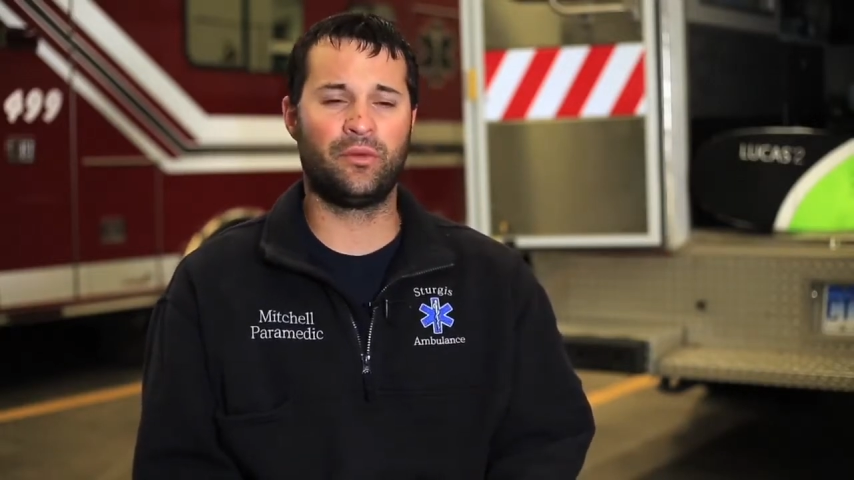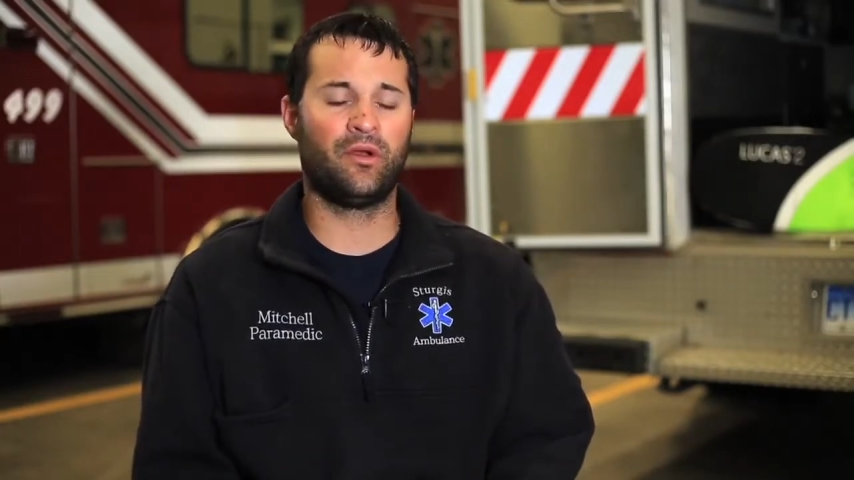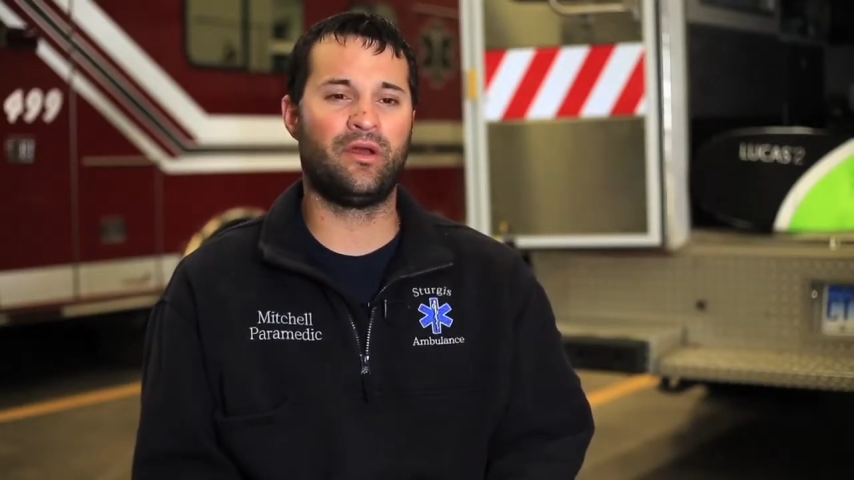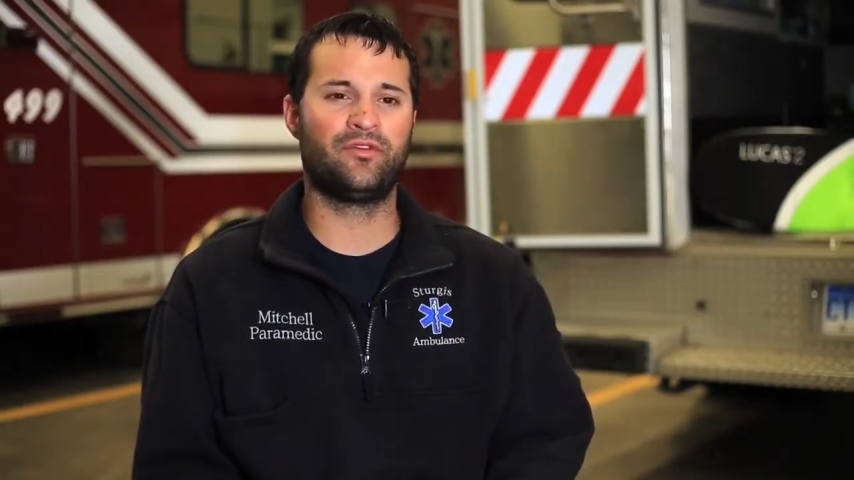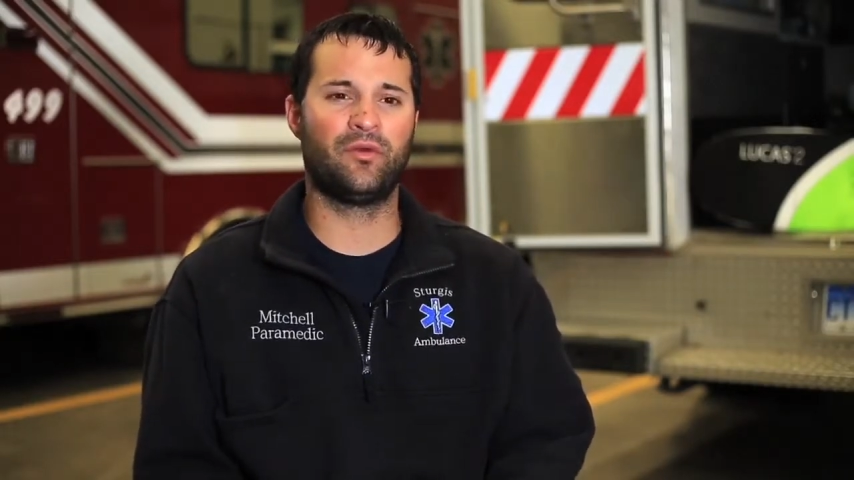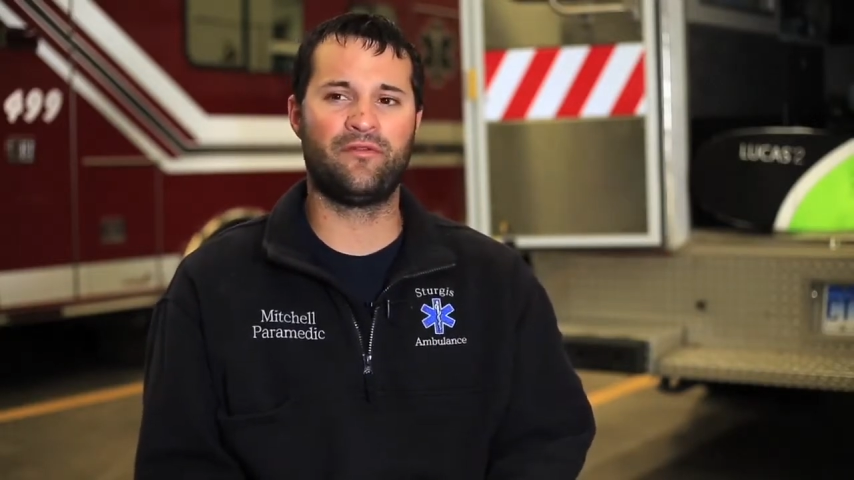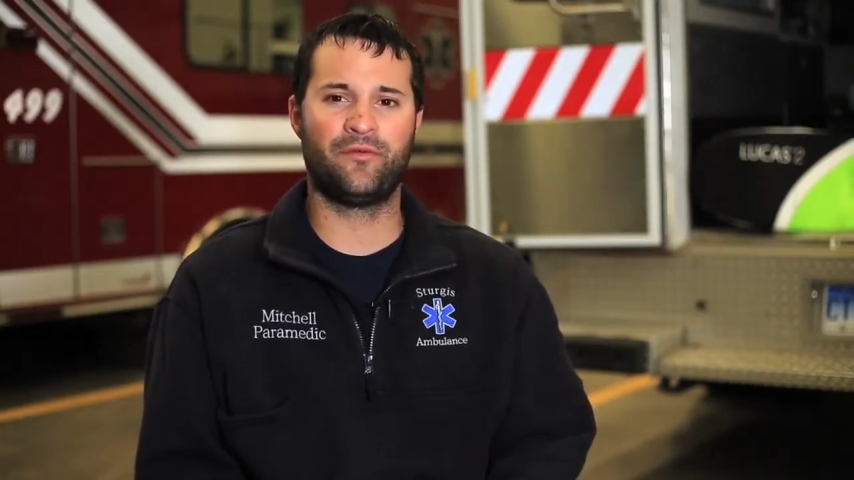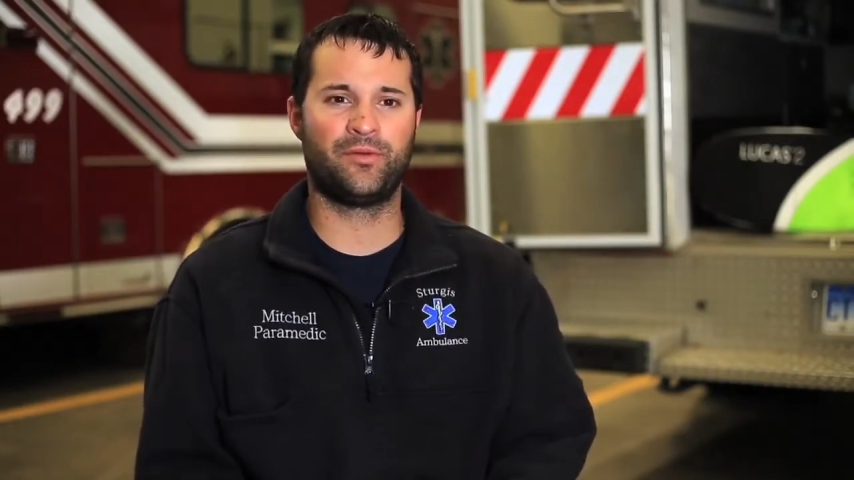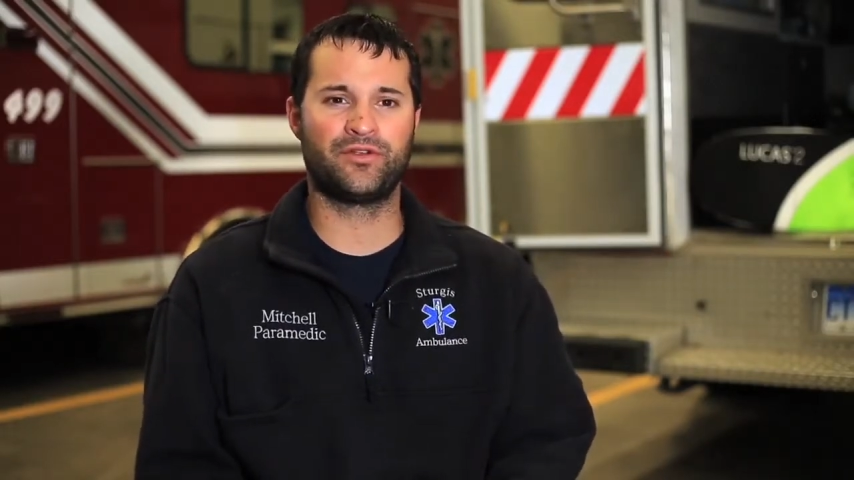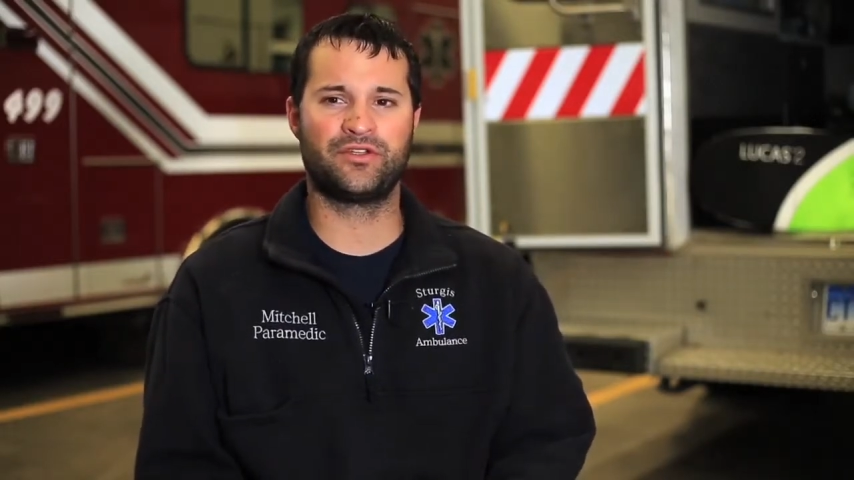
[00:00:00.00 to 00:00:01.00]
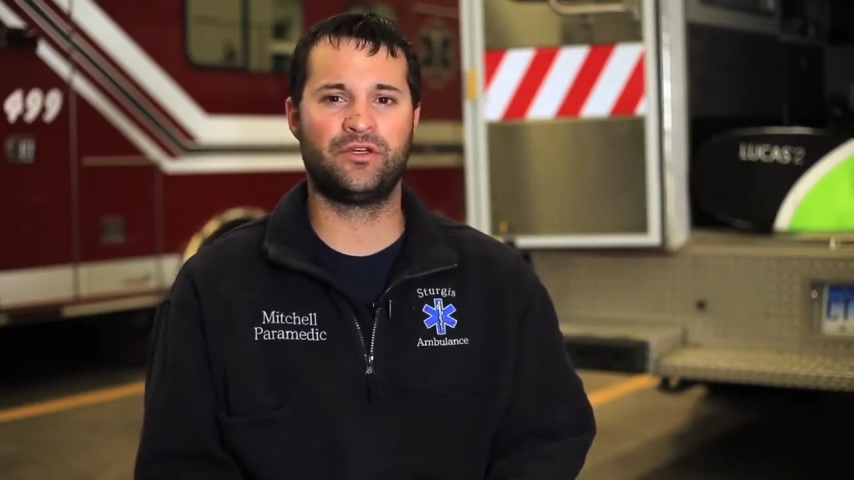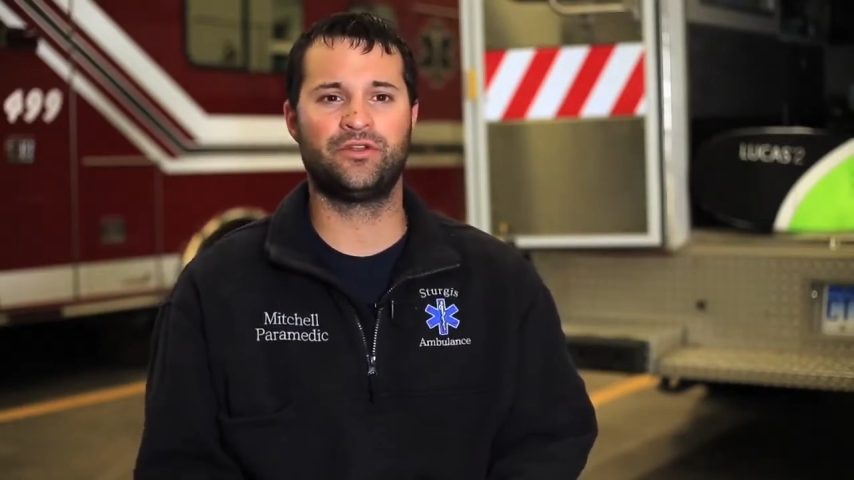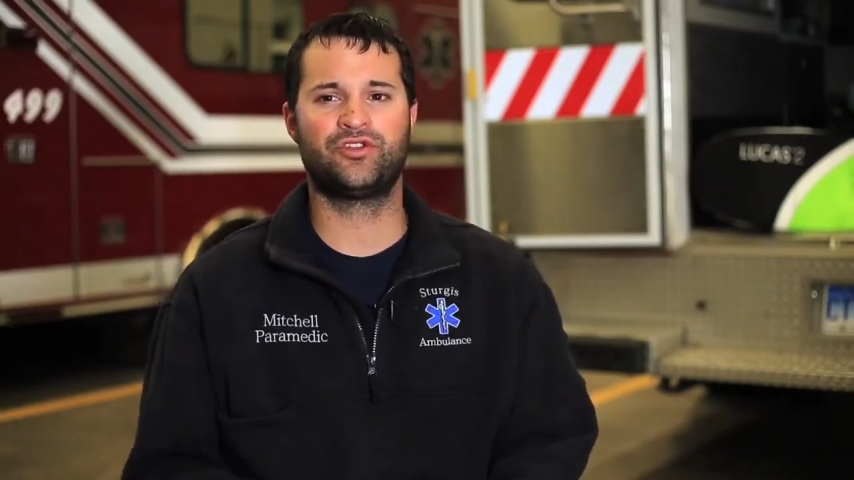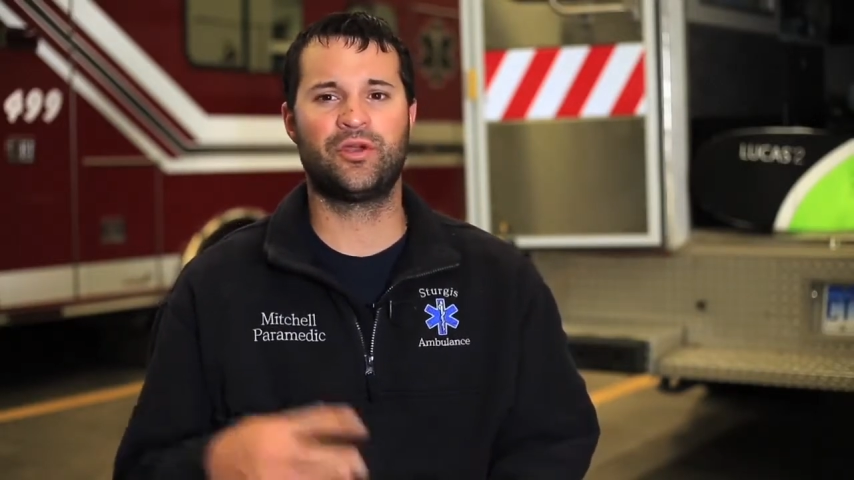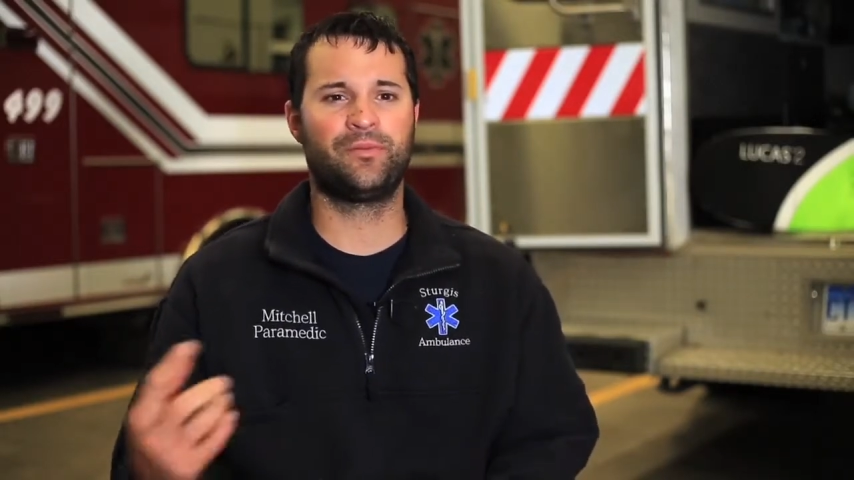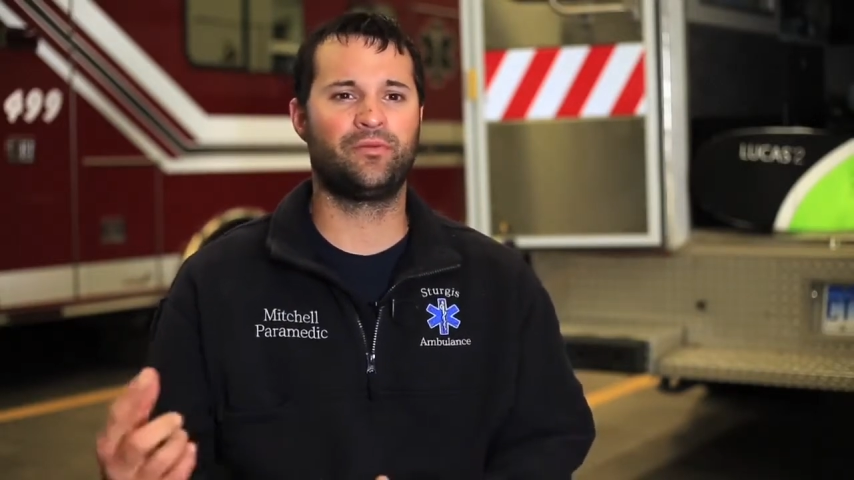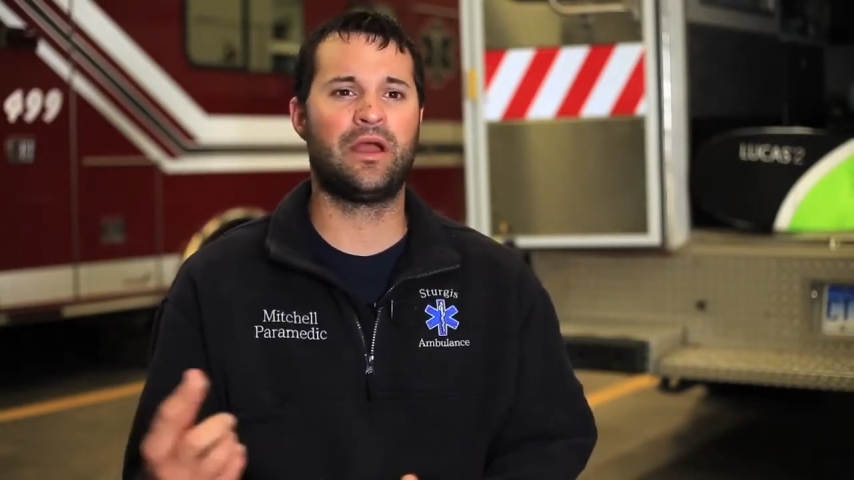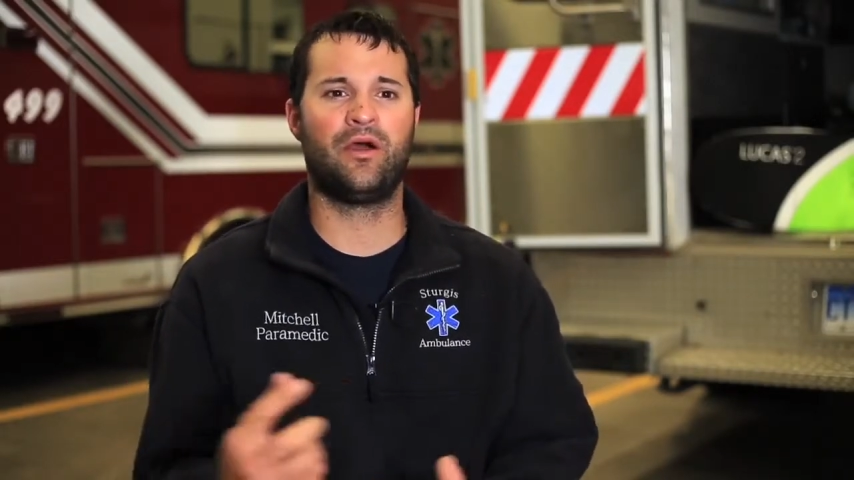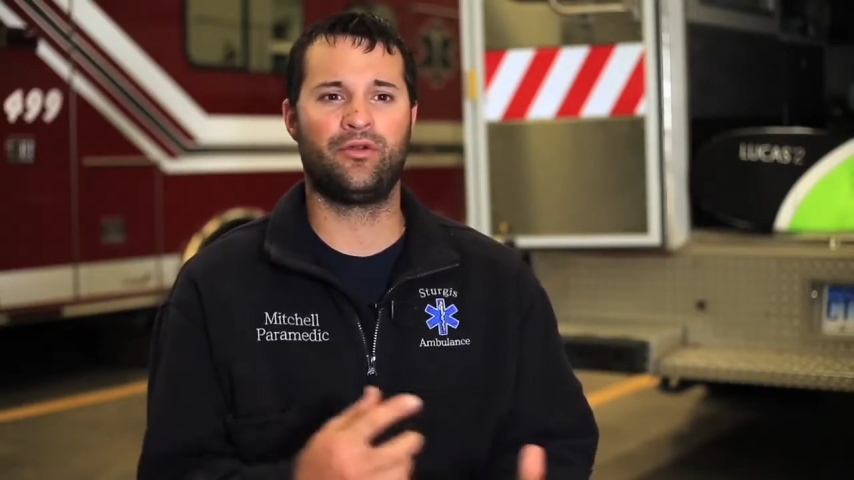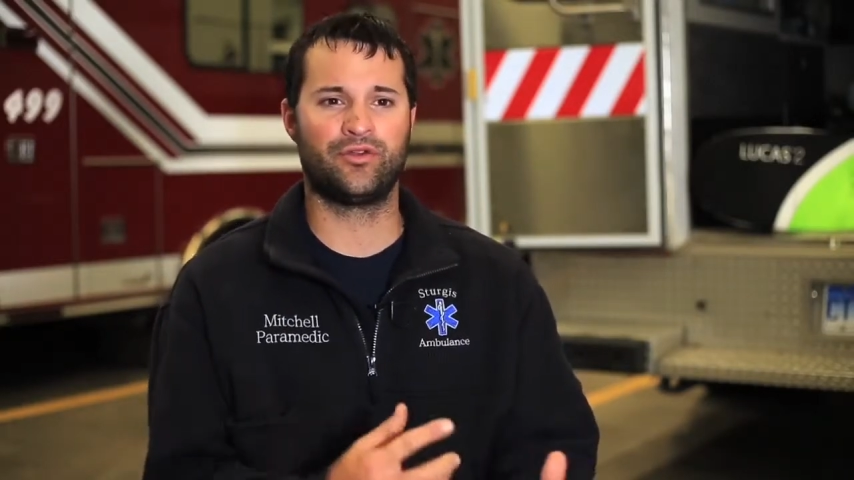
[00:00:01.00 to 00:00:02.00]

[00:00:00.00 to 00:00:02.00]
We don't have to wait for personnel to jump around